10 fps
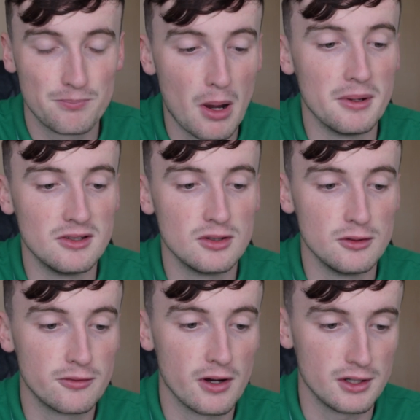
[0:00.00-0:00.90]
probably
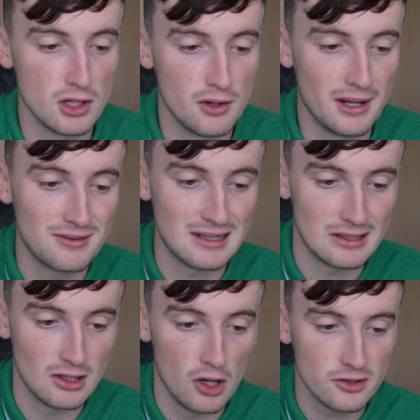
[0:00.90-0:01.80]
too far gone after
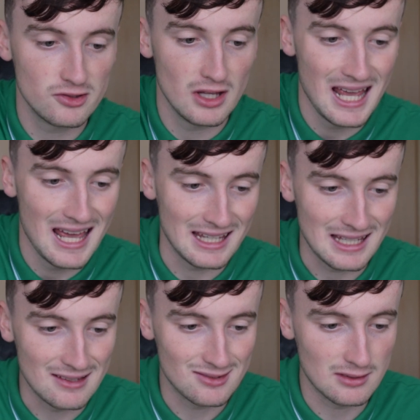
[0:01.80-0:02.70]
the loss
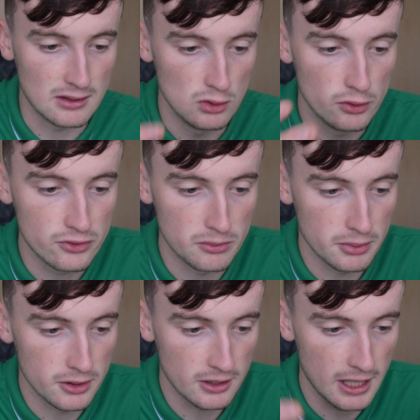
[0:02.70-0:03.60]
against
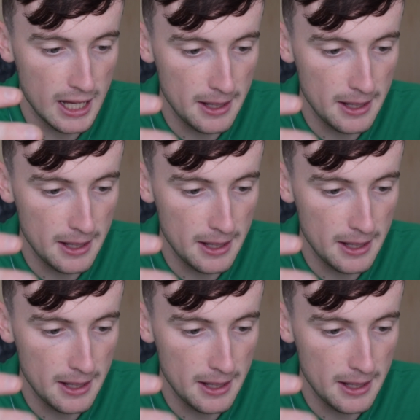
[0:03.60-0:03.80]
Luxembourg.